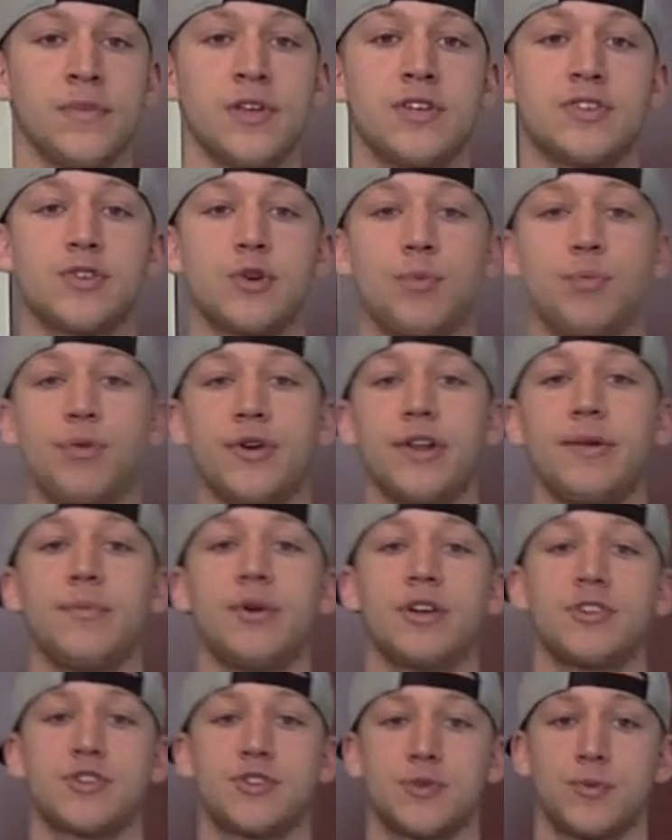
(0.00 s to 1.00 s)
So pretty
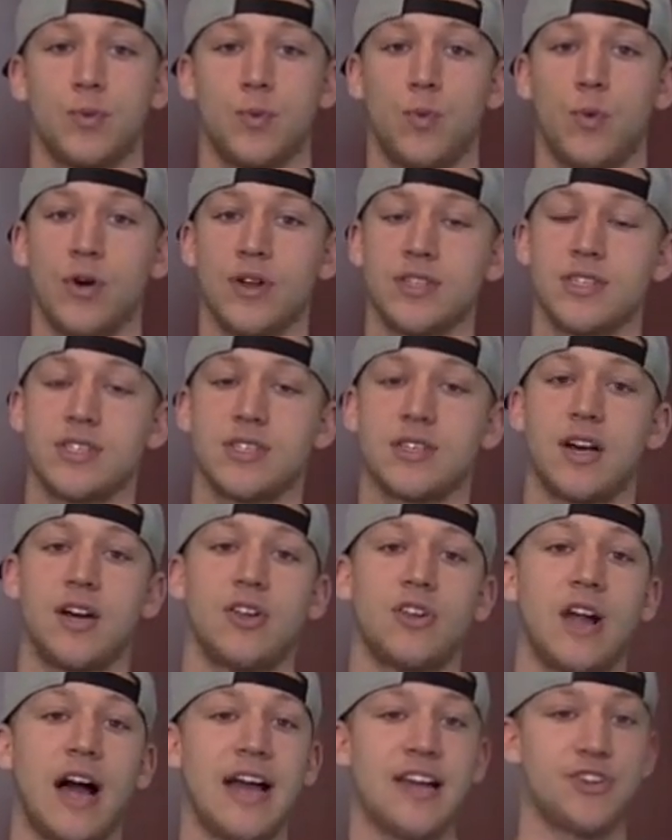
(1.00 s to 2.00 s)
much once
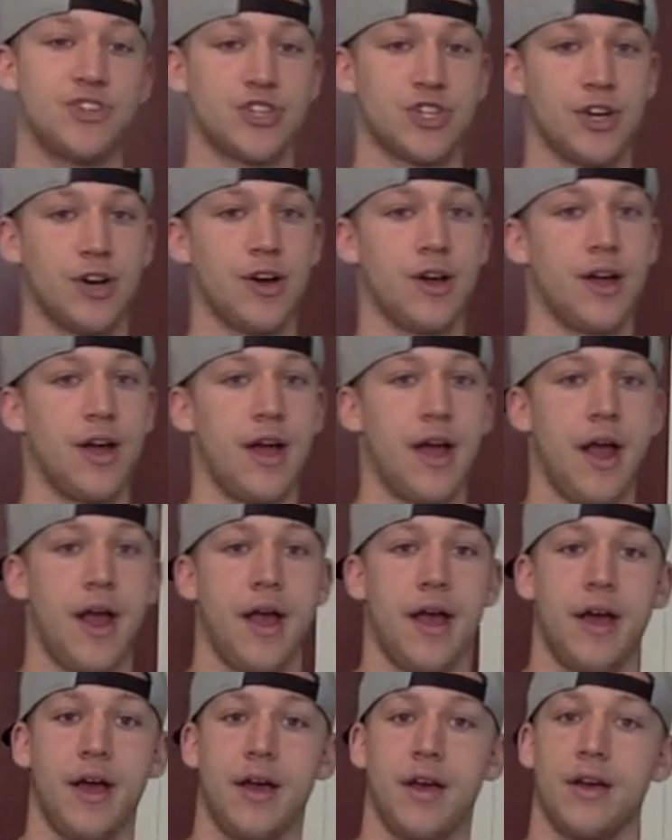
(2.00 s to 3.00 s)
Elisha
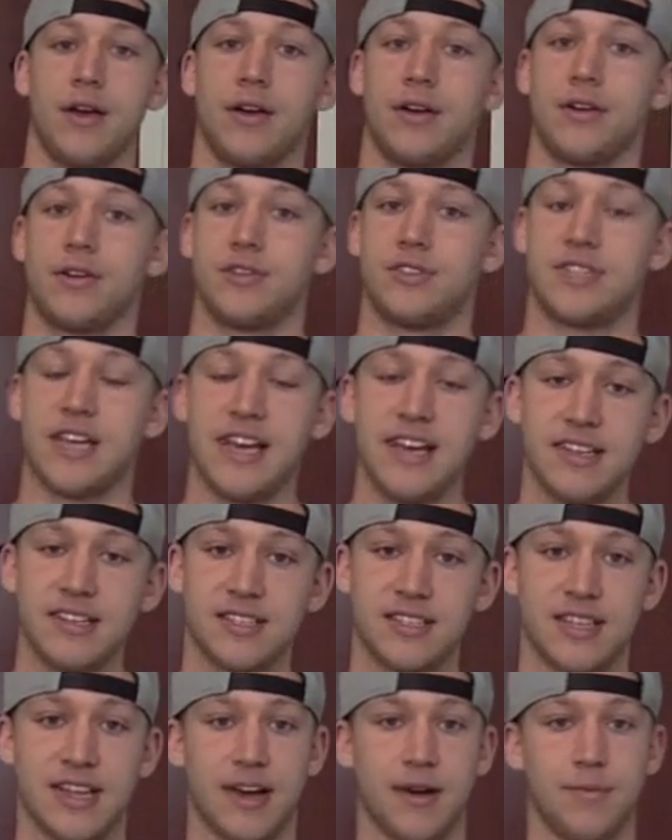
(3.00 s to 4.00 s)
takes
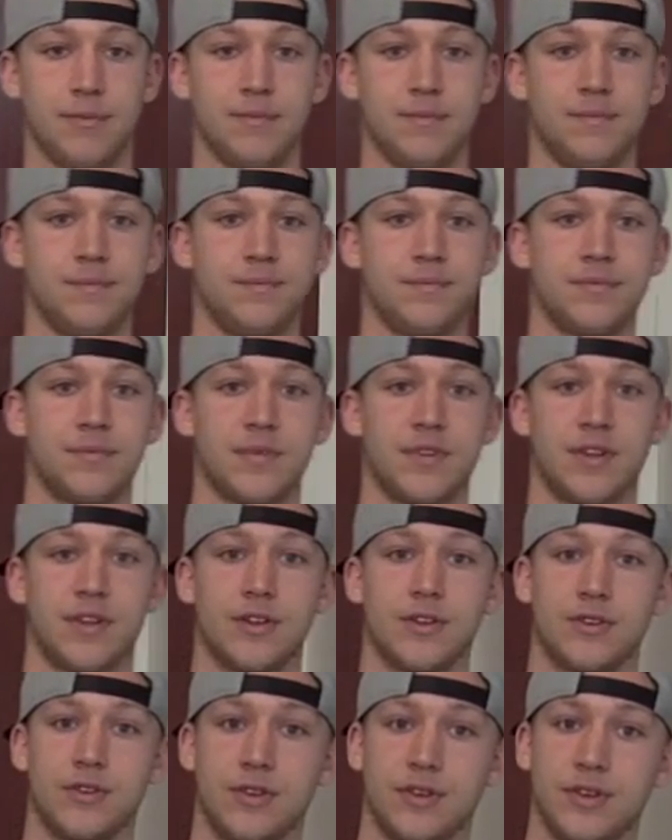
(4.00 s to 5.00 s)
them
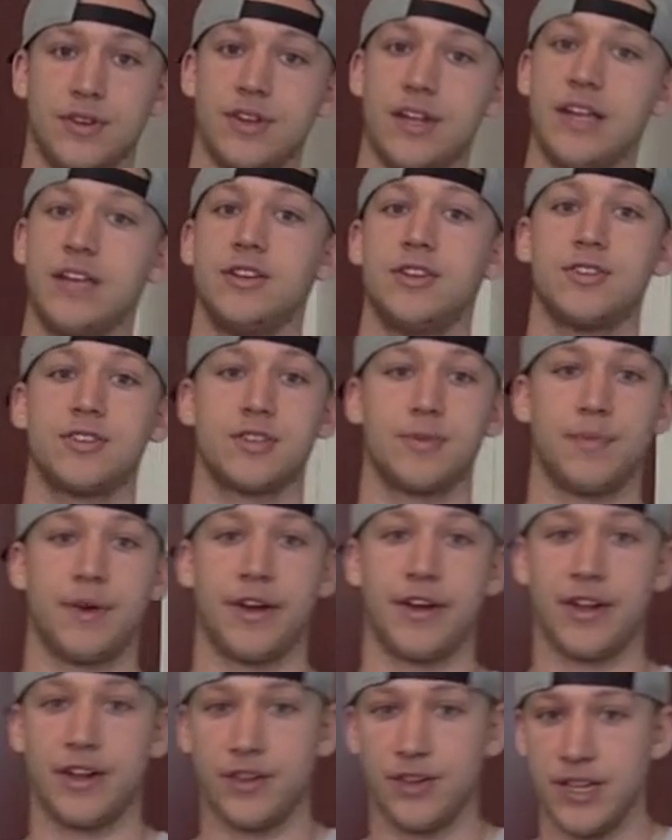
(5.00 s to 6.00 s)
into
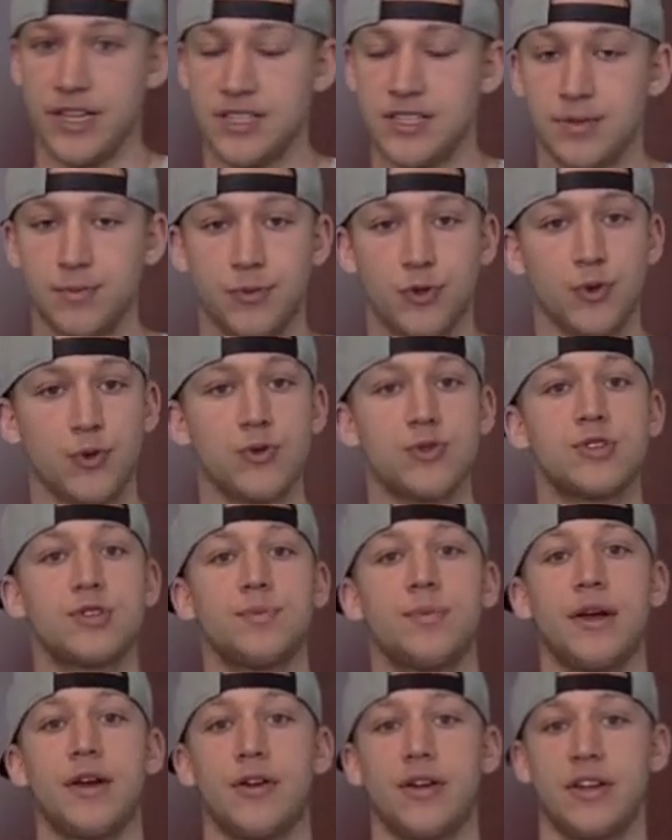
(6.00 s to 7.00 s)
Samaria, leads them through
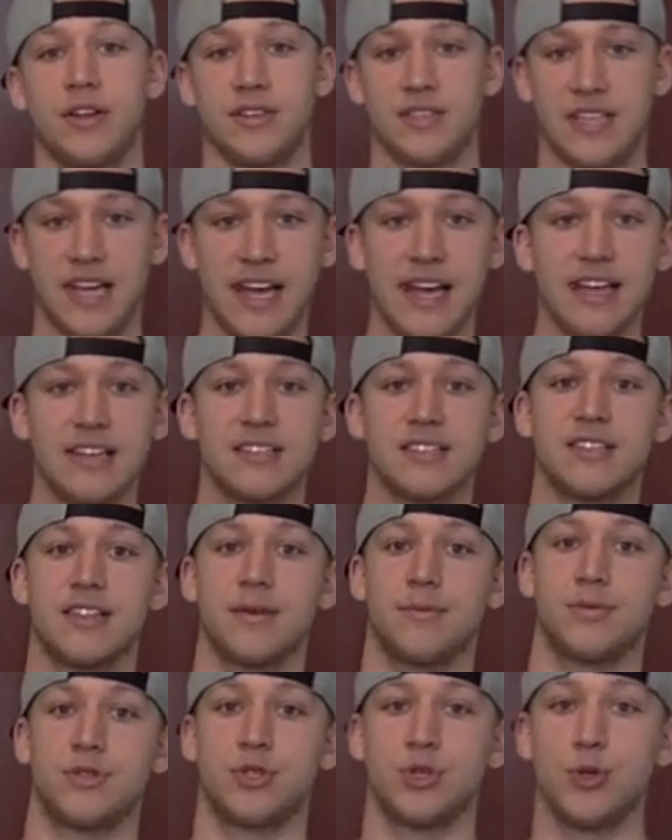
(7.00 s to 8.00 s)
Samaria, and takes
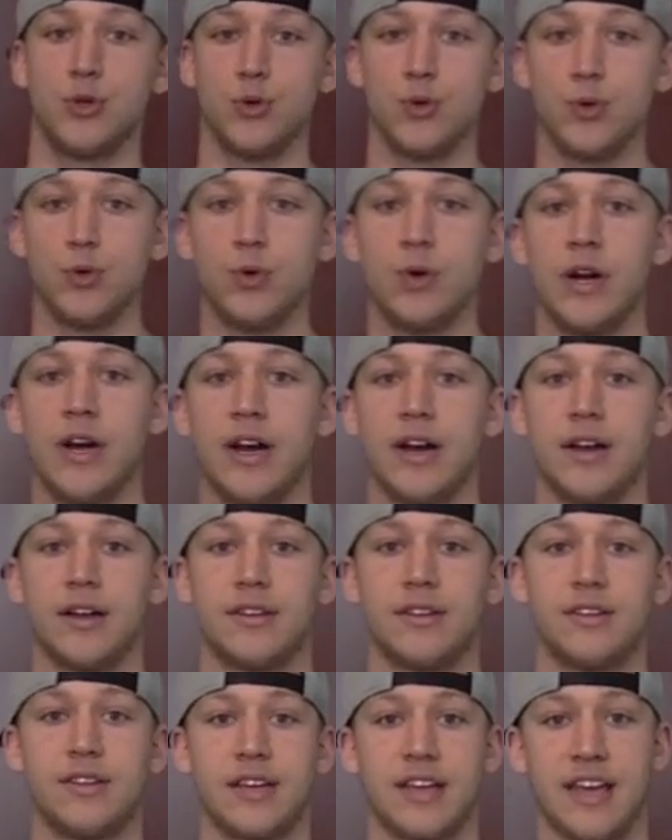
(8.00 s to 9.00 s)
them to
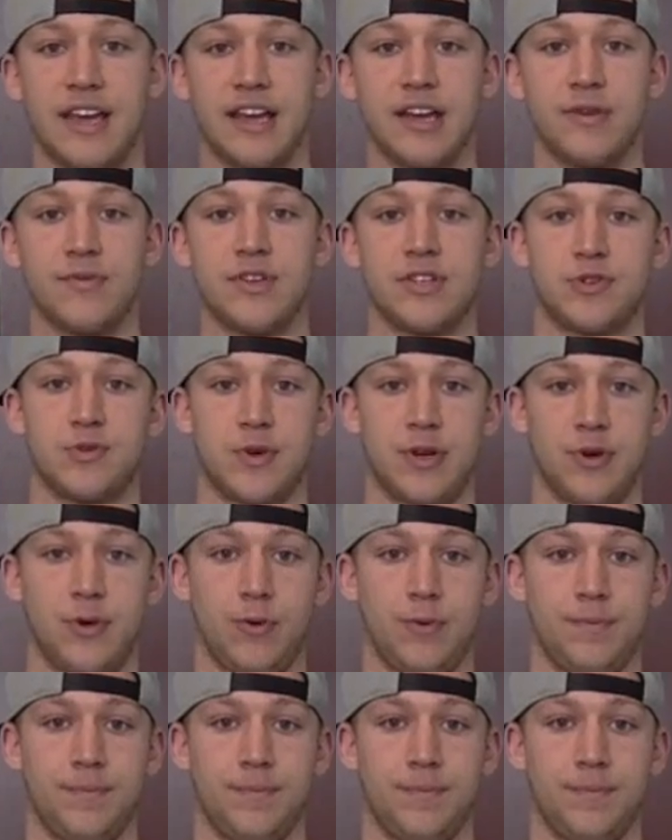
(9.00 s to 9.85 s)
the king of Israel.